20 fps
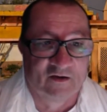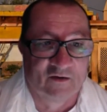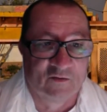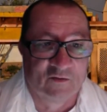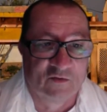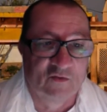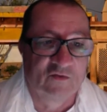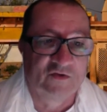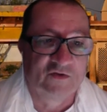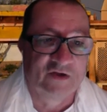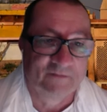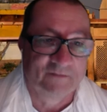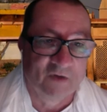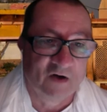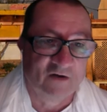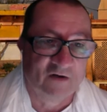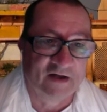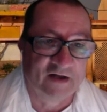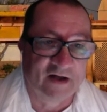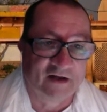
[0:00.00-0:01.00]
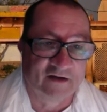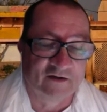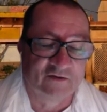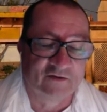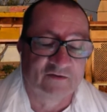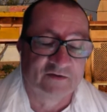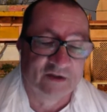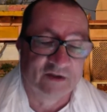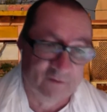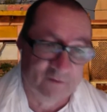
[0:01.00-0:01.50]
who the monarch
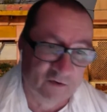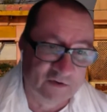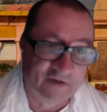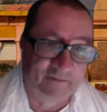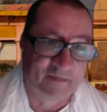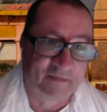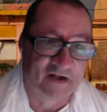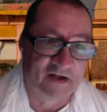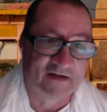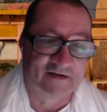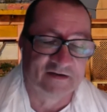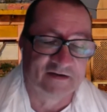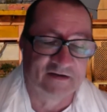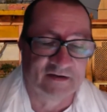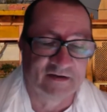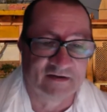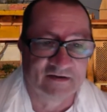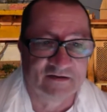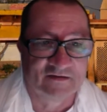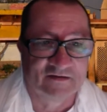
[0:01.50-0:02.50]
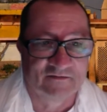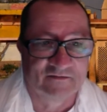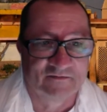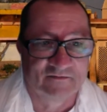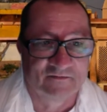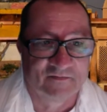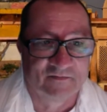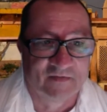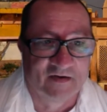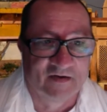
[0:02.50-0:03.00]
or the president,
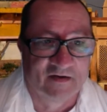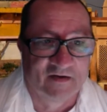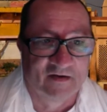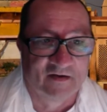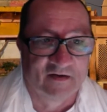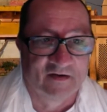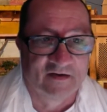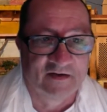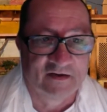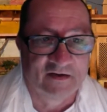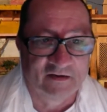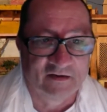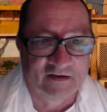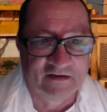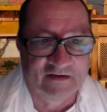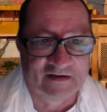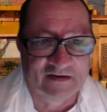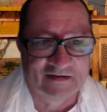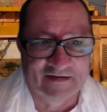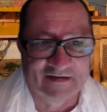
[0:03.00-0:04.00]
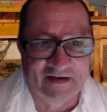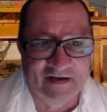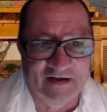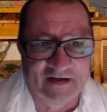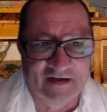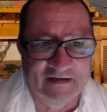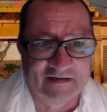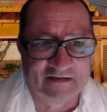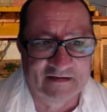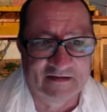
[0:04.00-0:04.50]
here in the
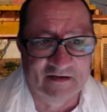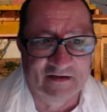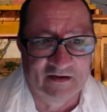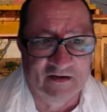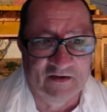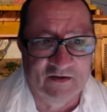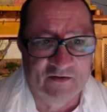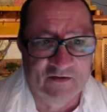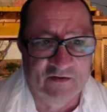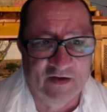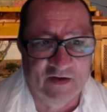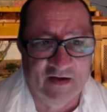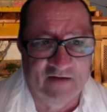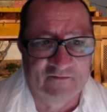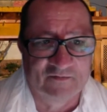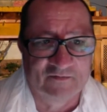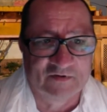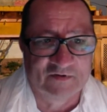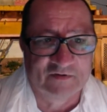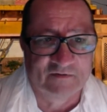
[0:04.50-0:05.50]
States, you have